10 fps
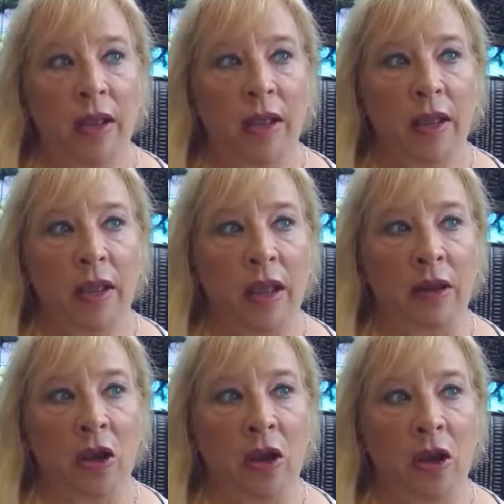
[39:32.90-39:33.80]
And
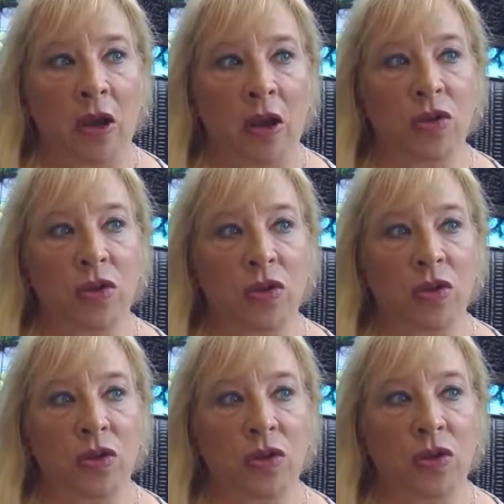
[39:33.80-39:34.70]
also look us
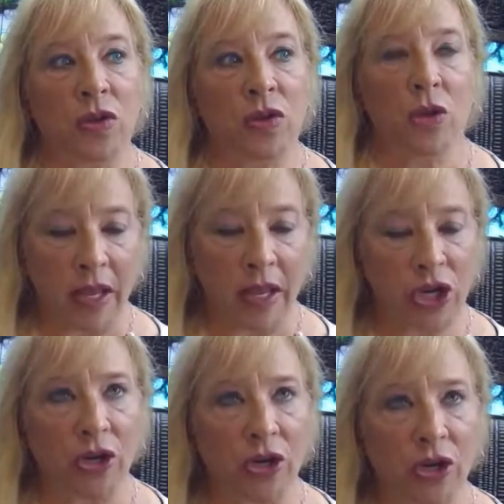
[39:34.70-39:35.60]
up, like,
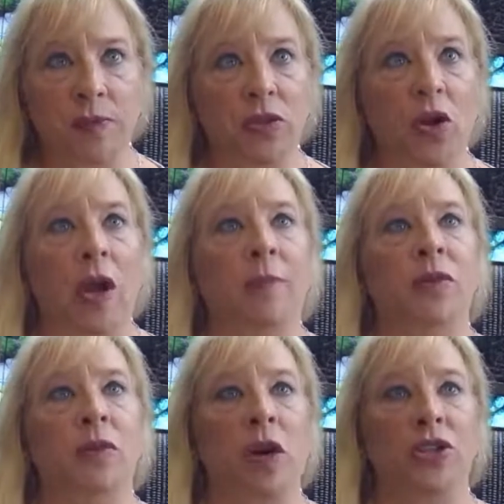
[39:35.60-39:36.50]
share, and subscribe
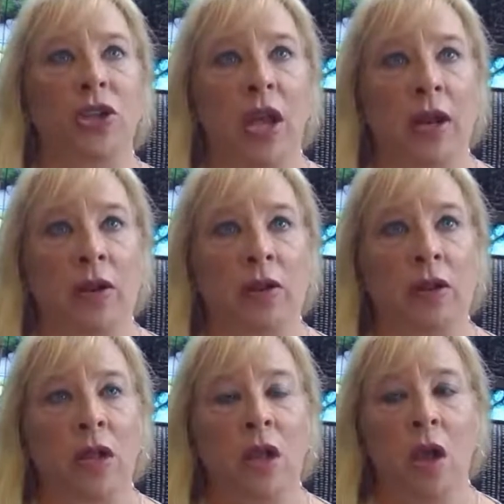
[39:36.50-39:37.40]
to our
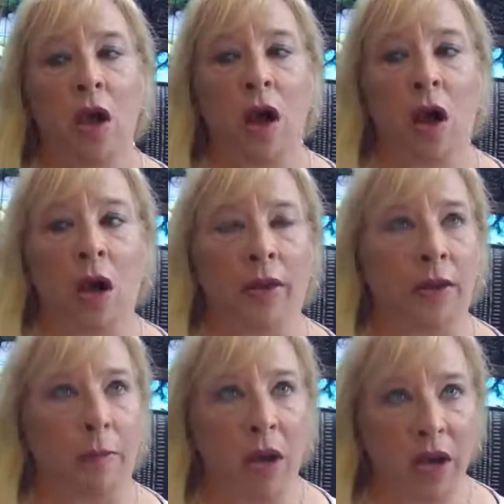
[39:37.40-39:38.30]
channel on
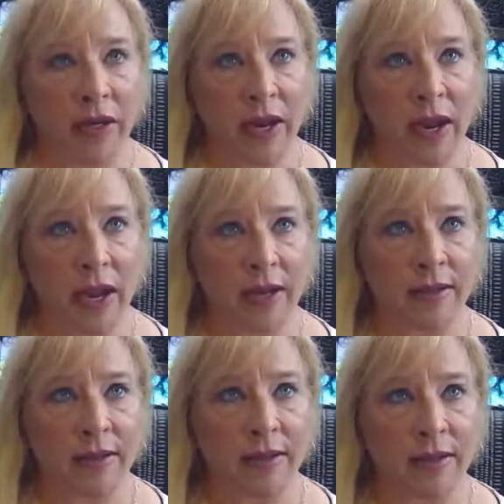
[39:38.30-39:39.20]
the
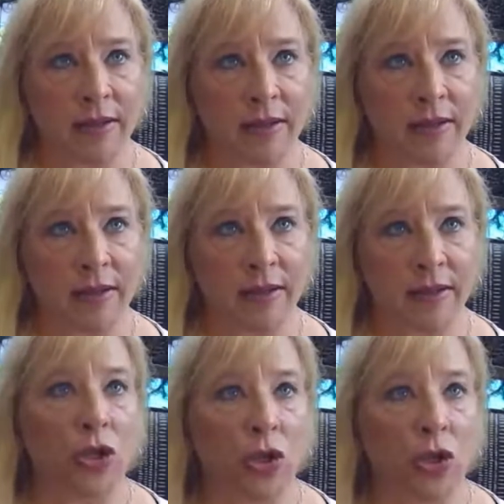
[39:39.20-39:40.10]
podcast, on
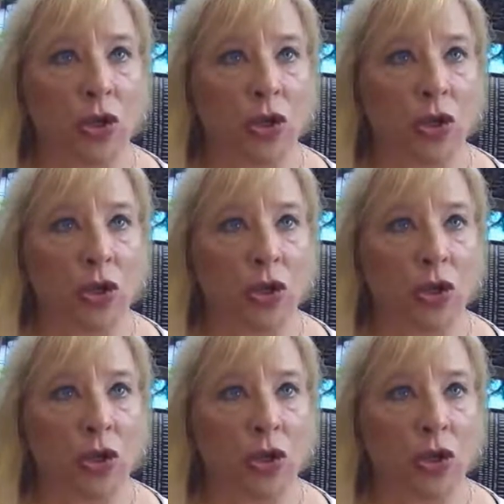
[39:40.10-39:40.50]
YouTube,